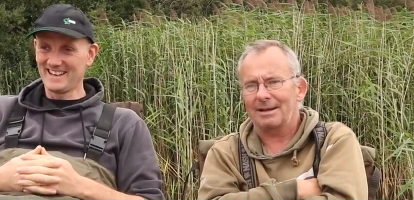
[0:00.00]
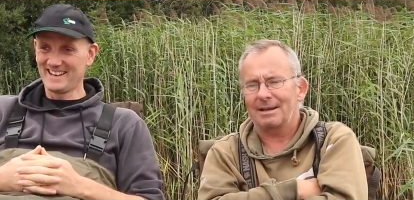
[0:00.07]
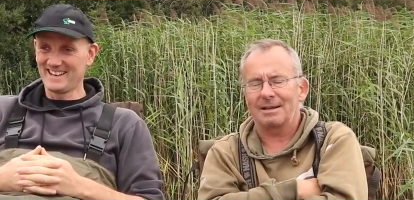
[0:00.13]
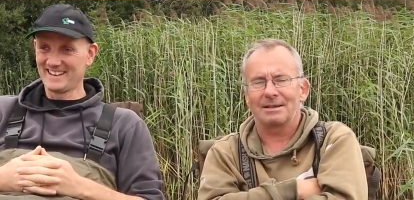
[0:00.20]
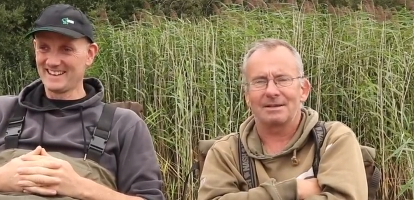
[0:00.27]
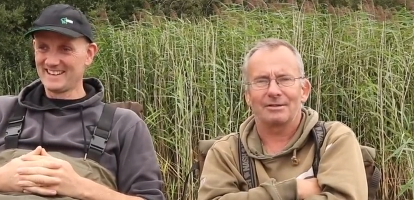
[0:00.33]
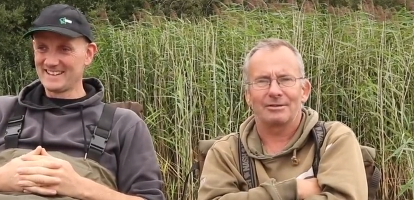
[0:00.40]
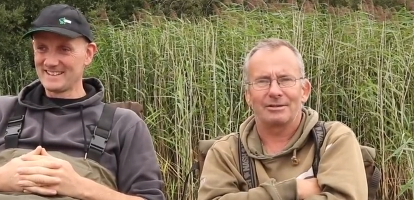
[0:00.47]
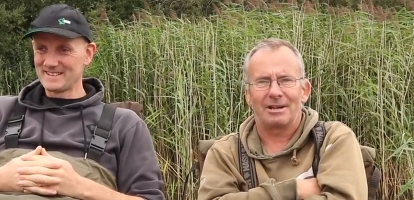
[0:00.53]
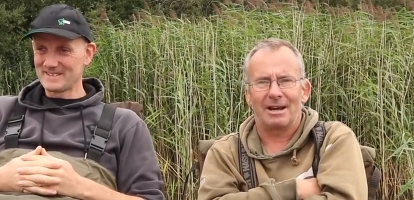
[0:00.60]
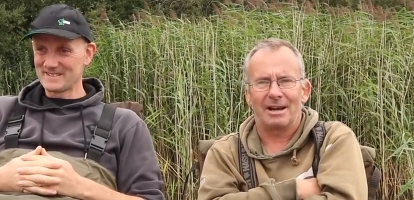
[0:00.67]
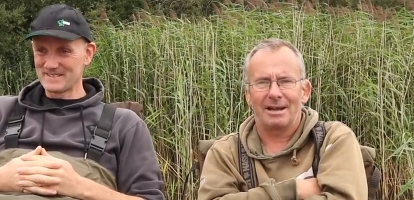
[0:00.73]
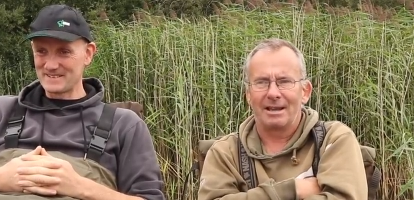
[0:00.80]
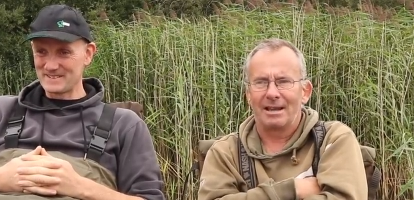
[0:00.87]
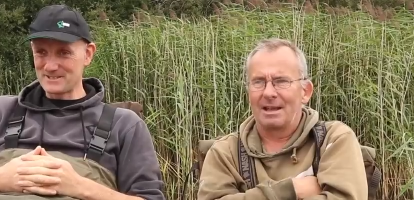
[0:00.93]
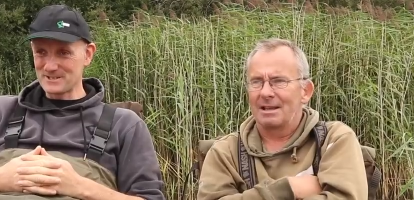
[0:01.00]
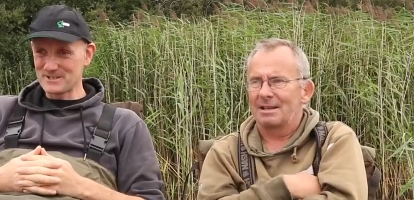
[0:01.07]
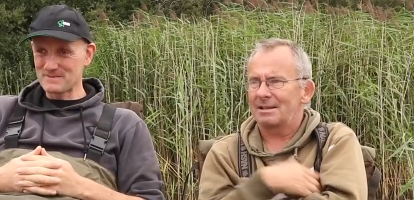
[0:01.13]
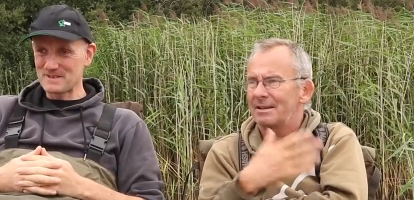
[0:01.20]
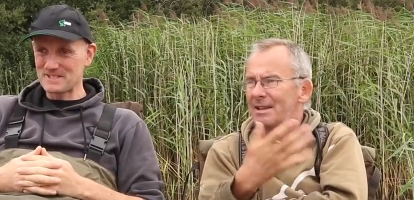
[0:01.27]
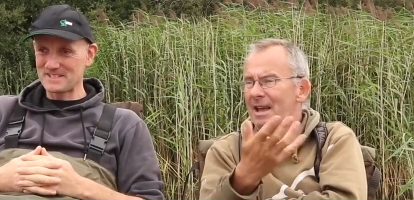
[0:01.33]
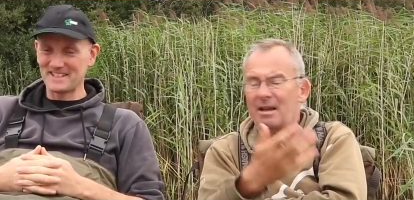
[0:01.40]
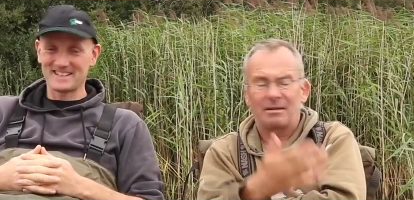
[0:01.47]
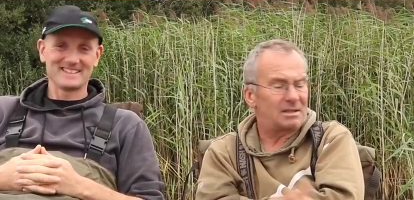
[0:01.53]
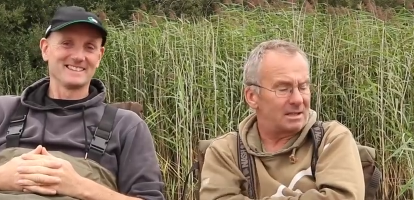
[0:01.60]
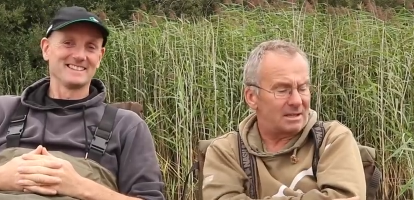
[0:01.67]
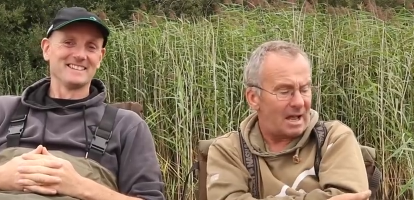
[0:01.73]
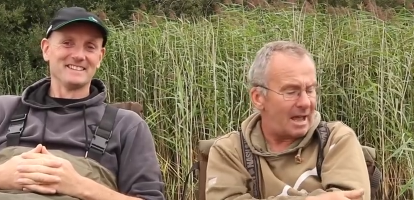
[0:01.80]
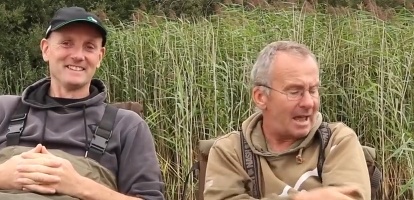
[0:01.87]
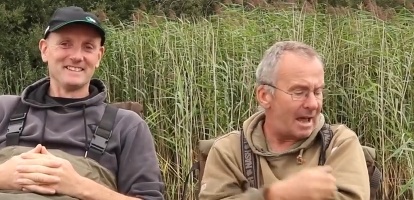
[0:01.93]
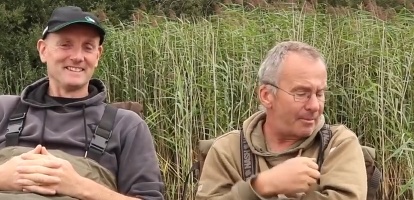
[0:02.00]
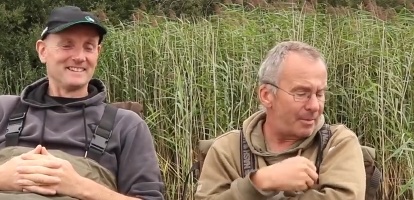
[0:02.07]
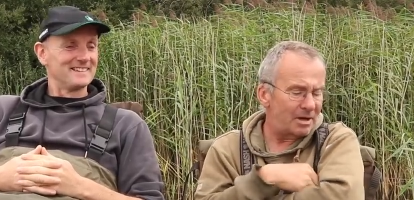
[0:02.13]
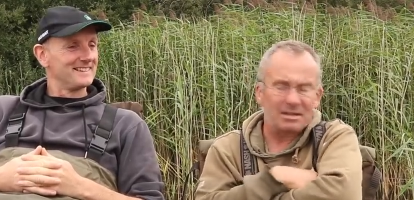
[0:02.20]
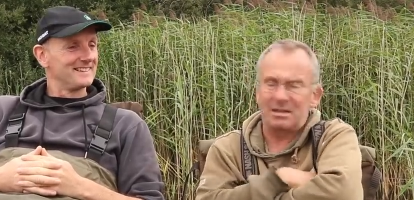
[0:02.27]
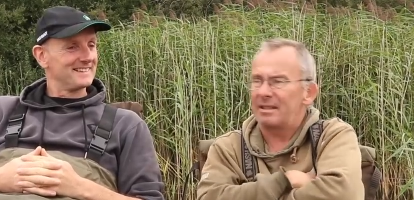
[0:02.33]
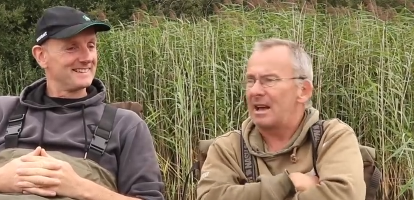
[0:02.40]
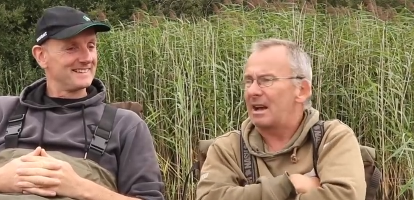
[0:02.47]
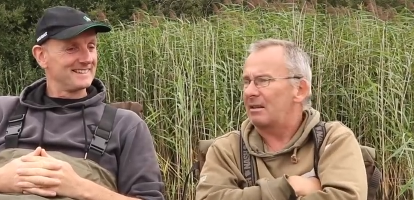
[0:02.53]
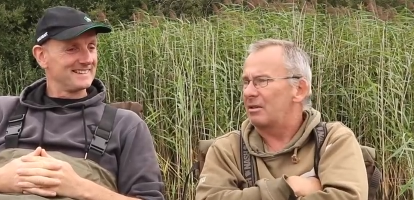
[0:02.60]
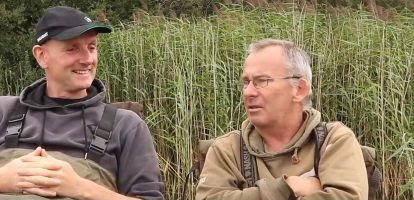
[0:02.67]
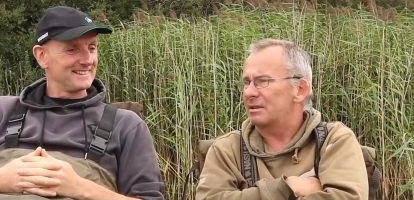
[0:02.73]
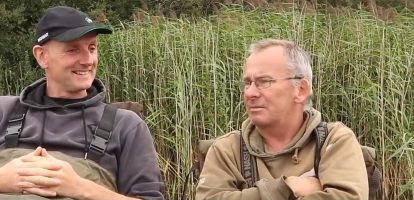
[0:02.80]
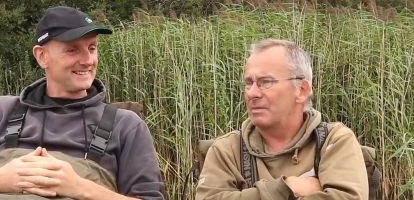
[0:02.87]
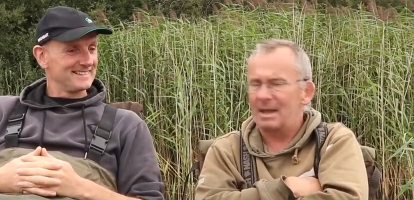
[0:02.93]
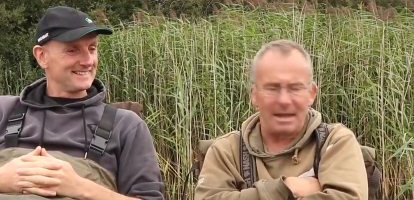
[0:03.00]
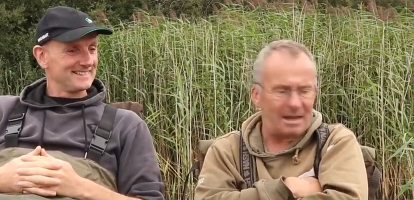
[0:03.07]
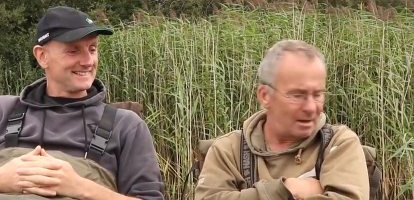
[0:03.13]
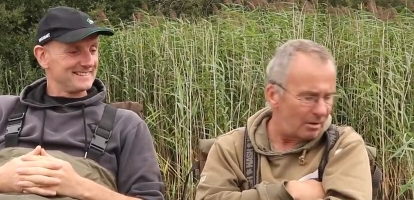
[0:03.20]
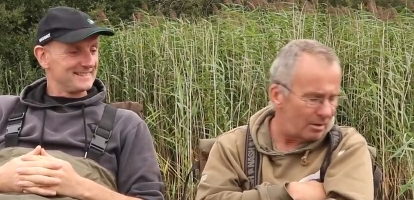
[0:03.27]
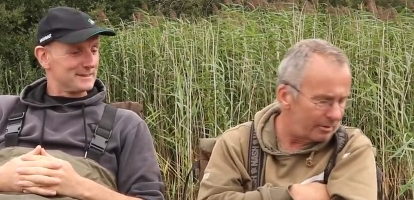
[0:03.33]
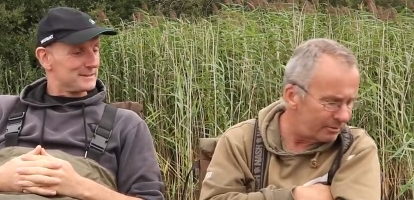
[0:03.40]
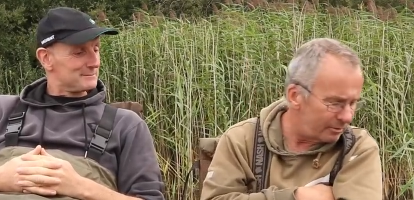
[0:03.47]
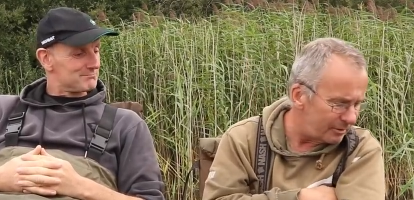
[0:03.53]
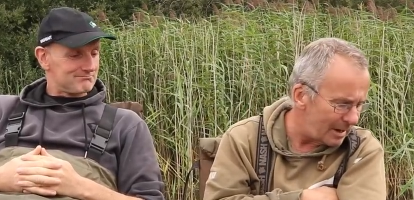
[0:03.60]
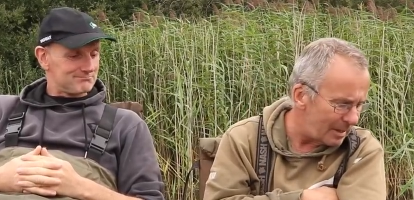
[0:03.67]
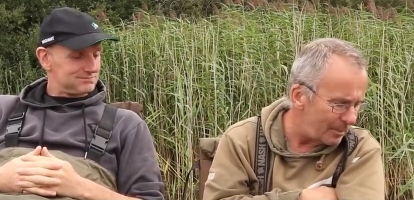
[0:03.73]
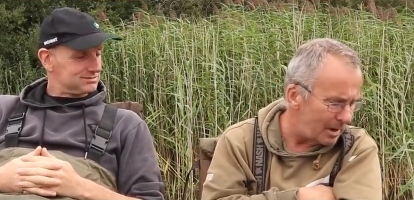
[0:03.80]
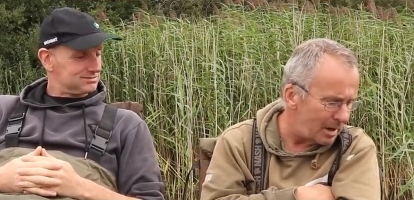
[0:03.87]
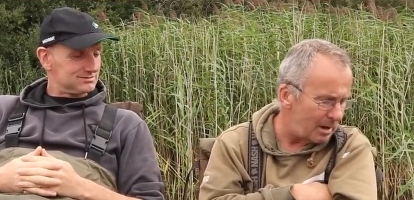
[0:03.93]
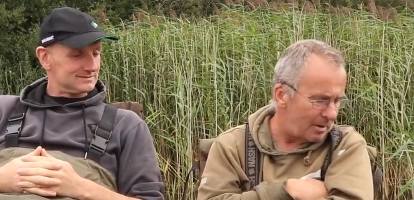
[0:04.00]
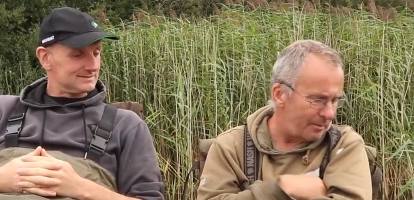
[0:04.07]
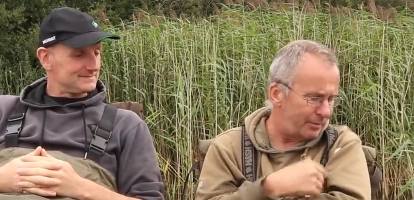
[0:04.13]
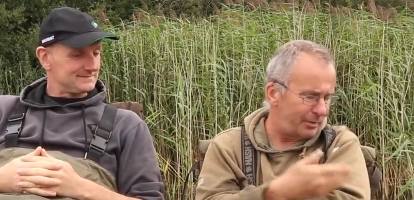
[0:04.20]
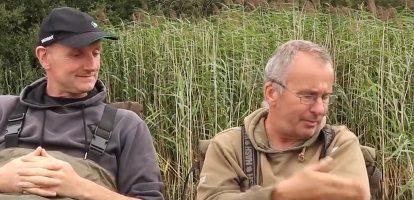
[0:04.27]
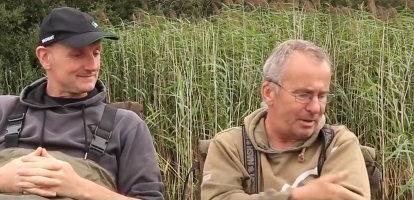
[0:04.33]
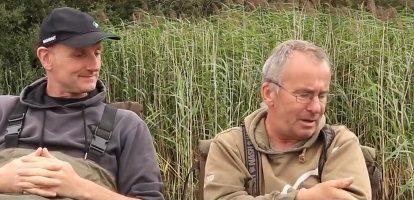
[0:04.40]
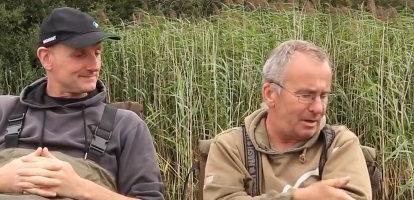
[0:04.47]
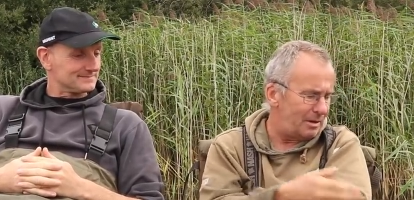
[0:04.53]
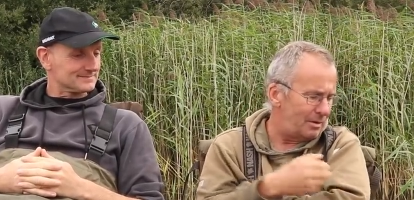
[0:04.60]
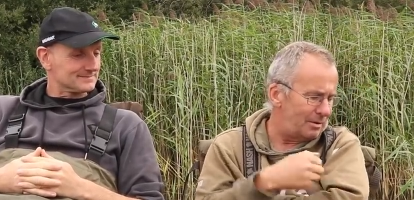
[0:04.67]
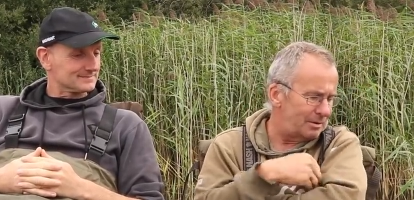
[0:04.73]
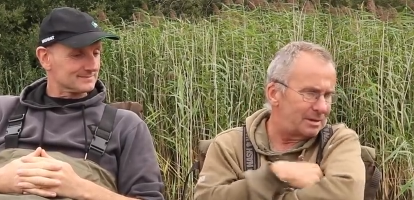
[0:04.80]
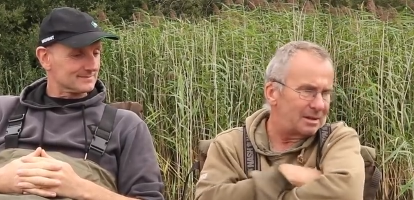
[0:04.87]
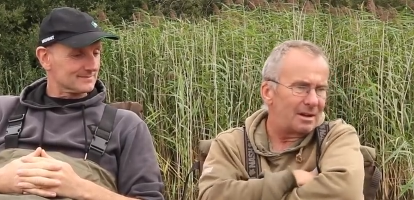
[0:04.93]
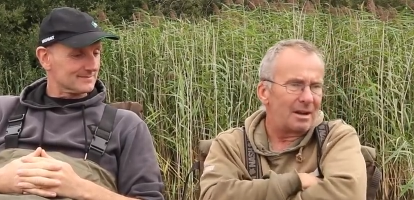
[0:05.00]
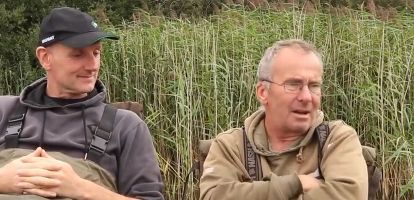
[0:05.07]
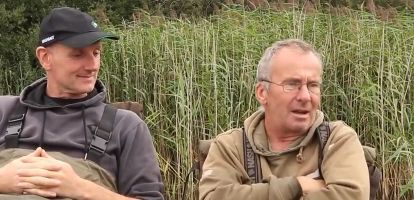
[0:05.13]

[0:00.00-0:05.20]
Speaker 1: is all right. so yeah, it. today, how much did that cost me on ground bait? I have probably used